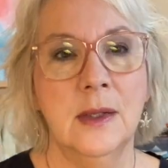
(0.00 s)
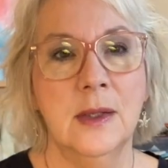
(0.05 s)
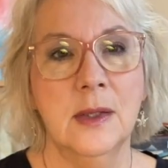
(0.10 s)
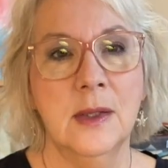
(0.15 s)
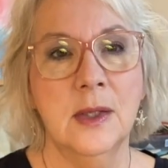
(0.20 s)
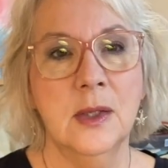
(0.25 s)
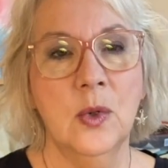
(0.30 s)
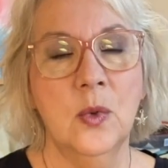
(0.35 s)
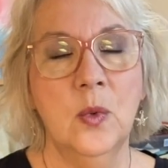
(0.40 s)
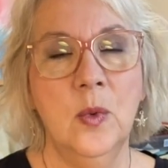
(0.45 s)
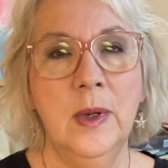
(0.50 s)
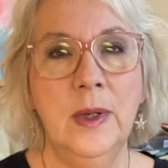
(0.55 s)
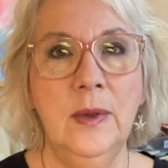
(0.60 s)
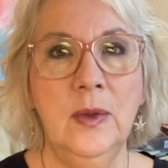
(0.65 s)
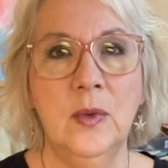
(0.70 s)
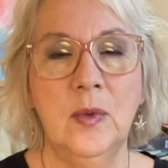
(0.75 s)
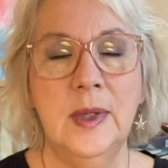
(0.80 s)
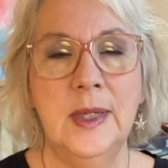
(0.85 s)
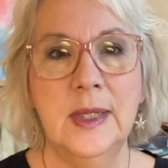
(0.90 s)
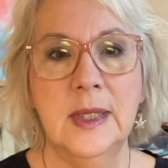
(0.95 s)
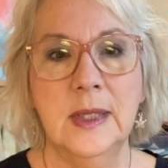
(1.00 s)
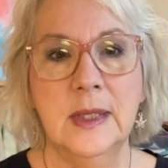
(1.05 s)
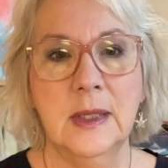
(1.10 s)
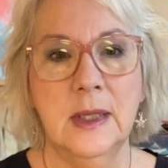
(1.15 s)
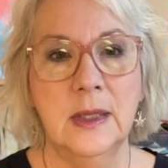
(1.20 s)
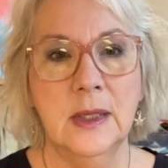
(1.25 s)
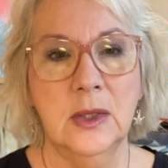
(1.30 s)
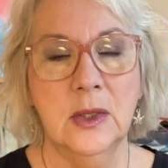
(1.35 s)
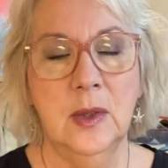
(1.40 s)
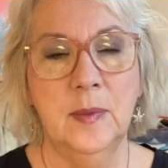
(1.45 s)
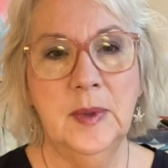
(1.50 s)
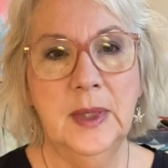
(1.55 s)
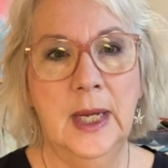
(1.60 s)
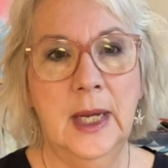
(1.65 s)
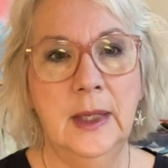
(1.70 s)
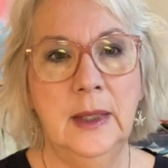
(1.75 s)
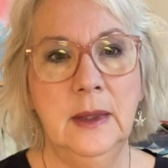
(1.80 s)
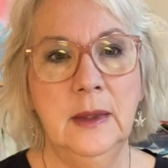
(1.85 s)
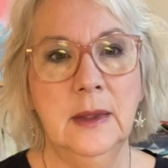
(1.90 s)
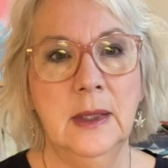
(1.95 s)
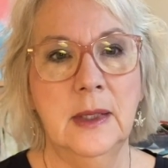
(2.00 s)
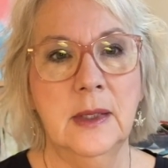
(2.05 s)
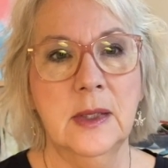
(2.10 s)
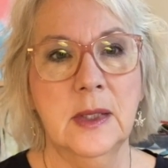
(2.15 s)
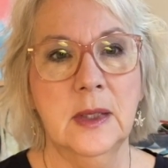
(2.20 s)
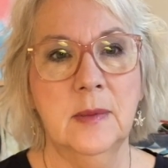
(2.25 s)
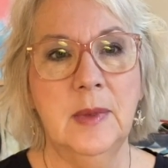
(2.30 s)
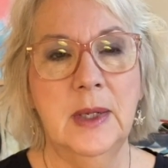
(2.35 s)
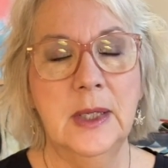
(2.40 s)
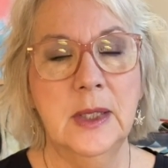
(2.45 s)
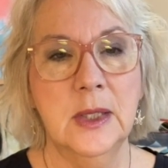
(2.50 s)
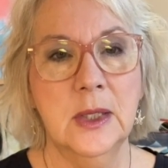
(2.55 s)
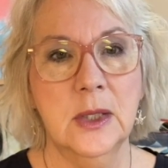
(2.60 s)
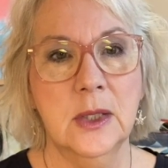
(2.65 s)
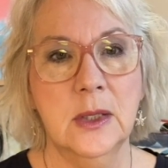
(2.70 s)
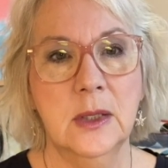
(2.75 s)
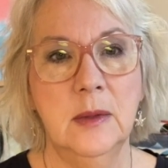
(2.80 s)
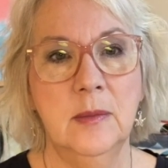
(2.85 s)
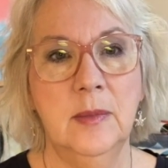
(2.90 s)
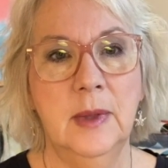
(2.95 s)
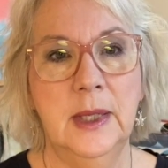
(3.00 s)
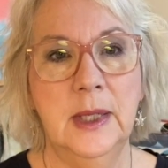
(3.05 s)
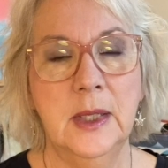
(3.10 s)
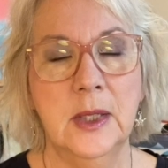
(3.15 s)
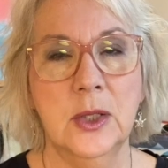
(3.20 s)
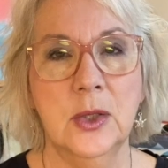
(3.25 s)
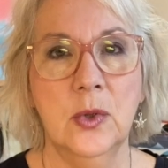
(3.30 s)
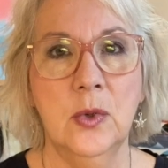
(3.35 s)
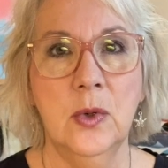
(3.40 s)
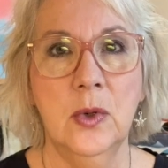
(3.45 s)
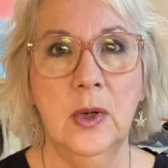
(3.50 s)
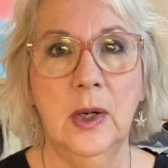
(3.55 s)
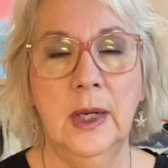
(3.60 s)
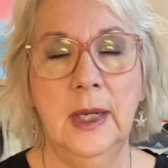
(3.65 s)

So one of the reasons I stopped adding things to my store